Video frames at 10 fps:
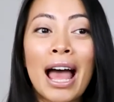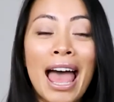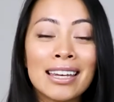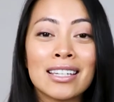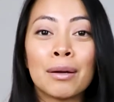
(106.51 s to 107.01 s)

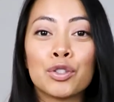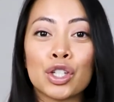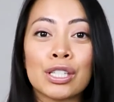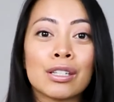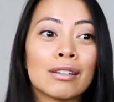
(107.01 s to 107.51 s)
end up
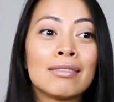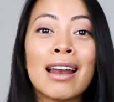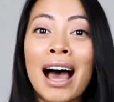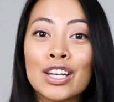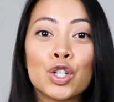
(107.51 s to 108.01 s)
just
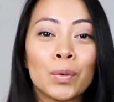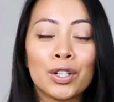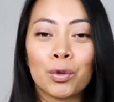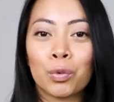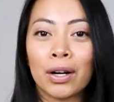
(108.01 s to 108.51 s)
not doing
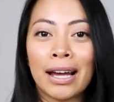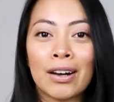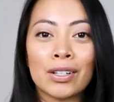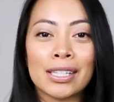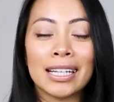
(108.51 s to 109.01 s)
your workout
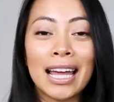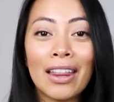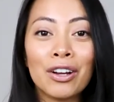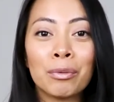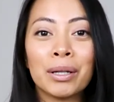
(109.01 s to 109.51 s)

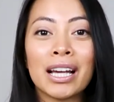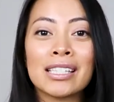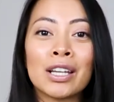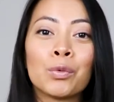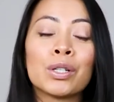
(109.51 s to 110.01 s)
altogether
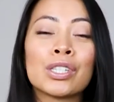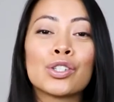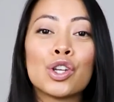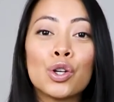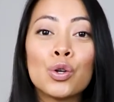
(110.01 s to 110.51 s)
because it was
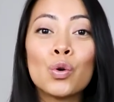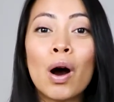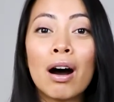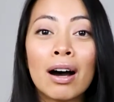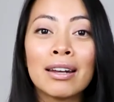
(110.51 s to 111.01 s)
too
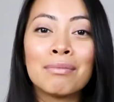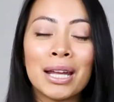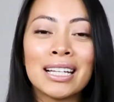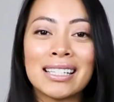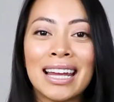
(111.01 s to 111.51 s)

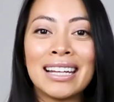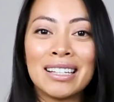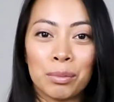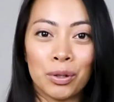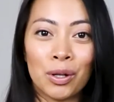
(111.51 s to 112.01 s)

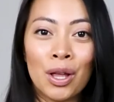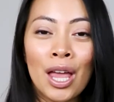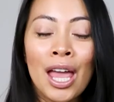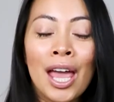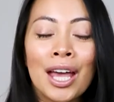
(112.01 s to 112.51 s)
unmaintainable.
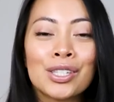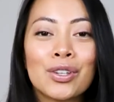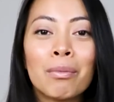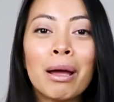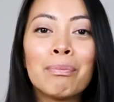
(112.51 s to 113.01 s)
And
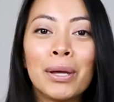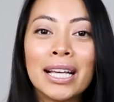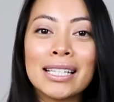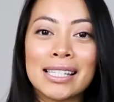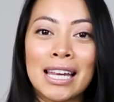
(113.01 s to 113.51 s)
so my
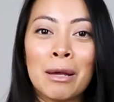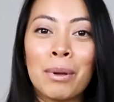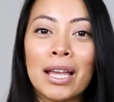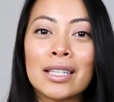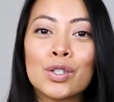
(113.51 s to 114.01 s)
biggest
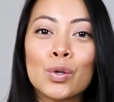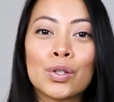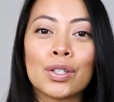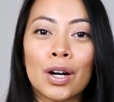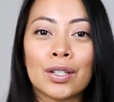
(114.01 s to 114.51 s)
tip is to
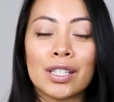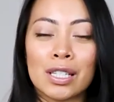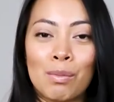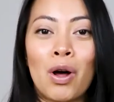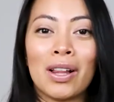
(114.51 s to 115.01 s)
start
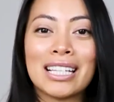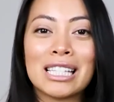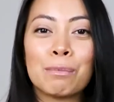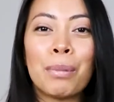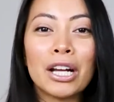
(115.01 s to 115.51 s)
small,
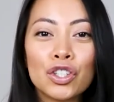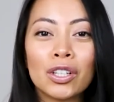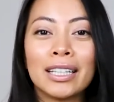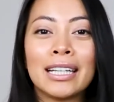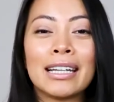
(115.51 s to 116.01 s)

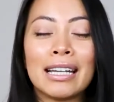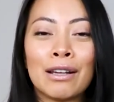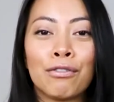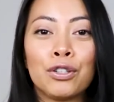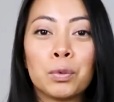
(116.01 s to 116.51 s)
especially
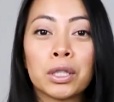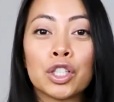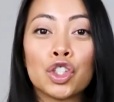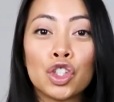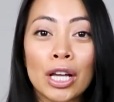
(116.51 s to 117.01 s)
if you were
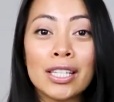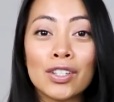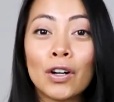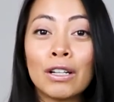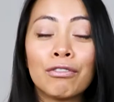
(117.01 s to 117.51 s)
just
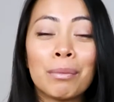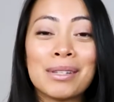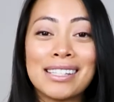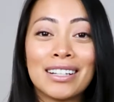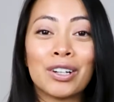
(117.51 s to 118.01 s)
starting
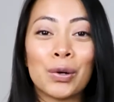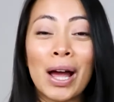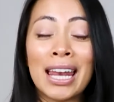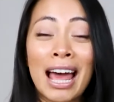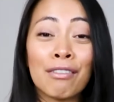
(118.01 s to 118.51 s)
from zero
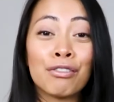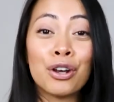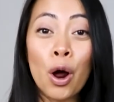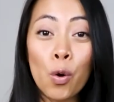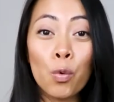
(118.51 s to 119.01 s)
and have
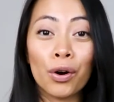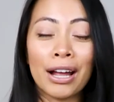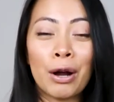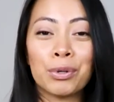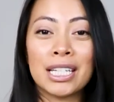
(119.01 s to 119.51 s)
no
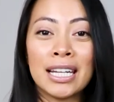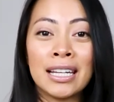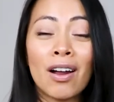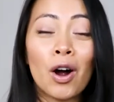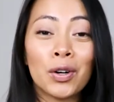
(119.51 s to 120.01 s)
workout
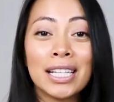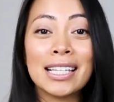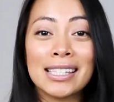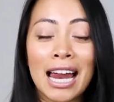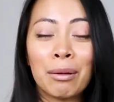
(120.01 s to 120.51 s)
routine already
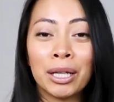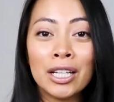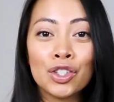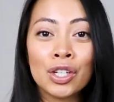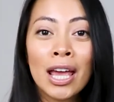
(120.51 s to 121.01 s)

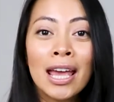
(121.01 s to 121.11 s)
established.